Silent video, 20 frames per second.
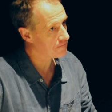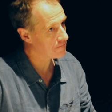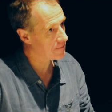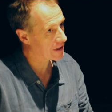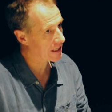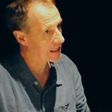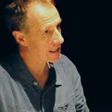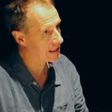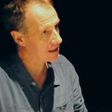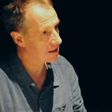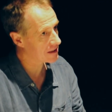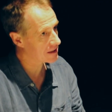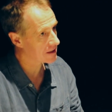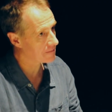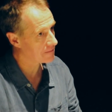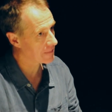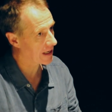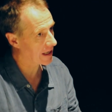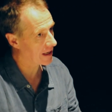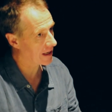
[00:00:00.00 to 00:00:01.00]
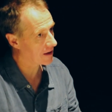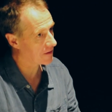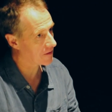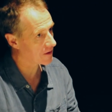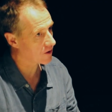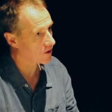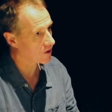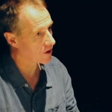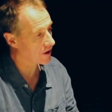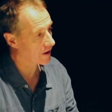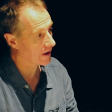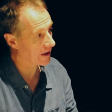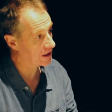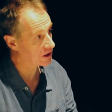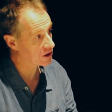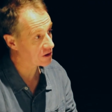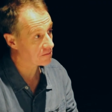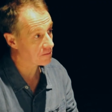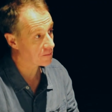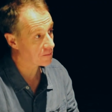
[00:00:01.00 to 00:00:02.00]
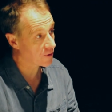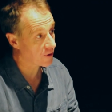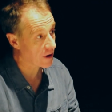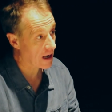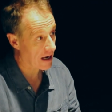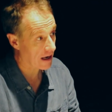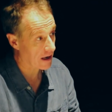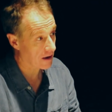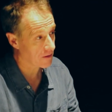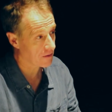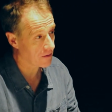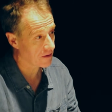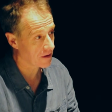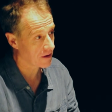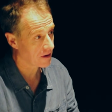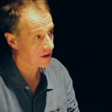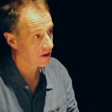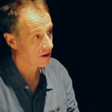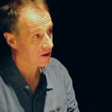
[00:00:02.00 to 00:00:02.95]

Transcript: begin to make the congregation proud,